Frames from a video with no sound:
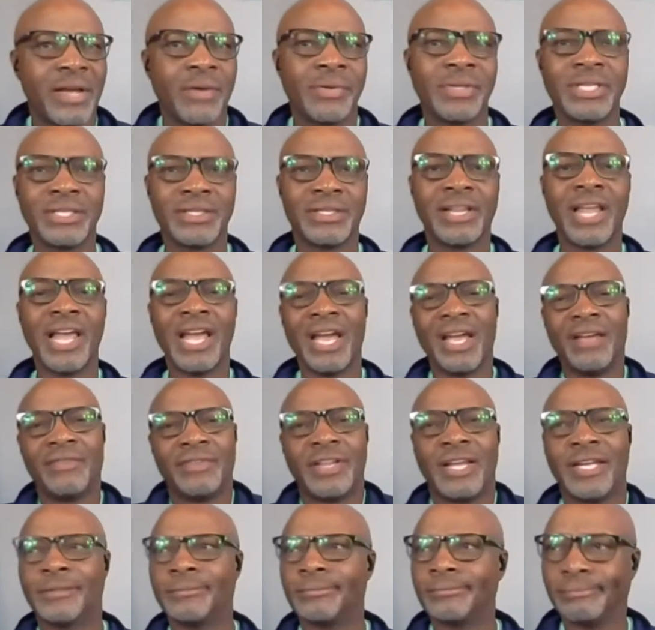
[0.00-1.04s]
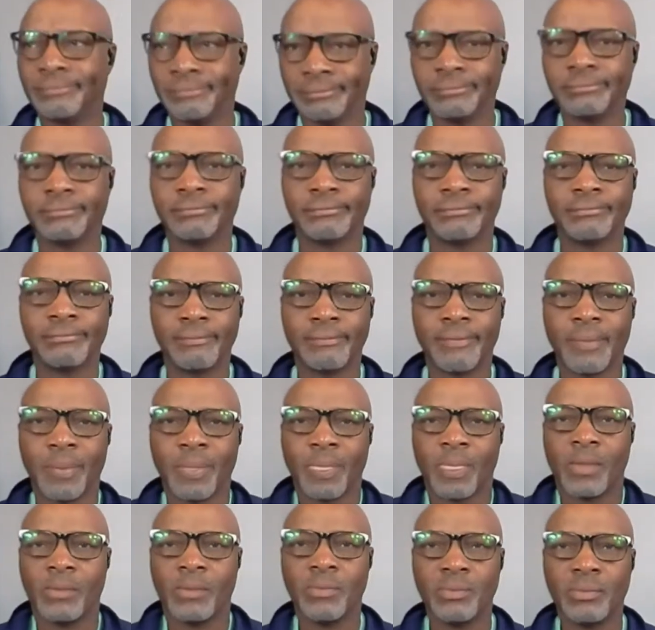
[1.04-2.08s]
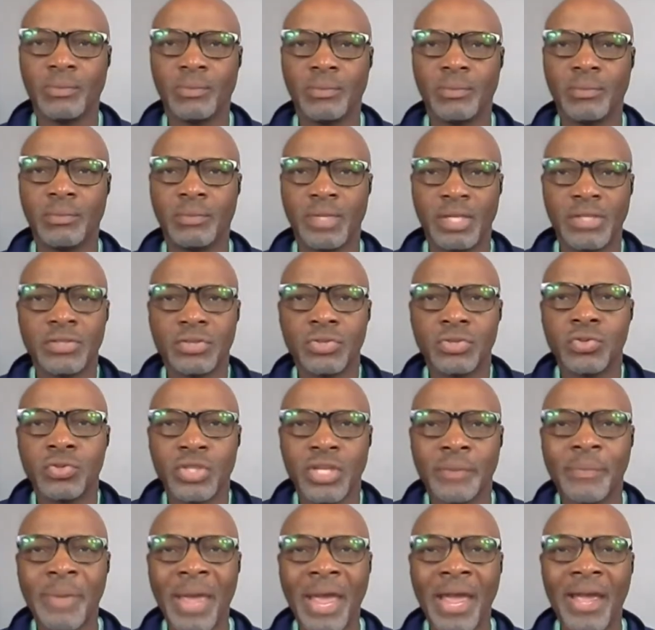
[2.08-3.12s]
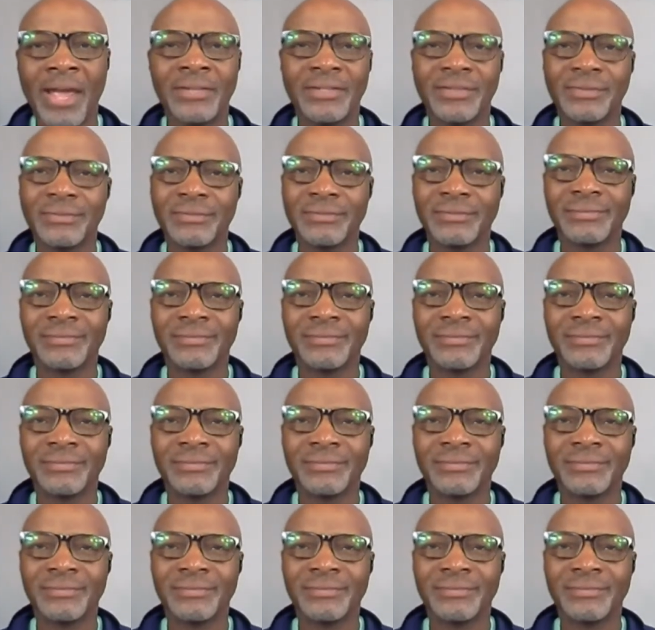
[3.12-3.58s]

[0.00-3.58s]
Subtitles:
I would just laugh like, this too shall pass.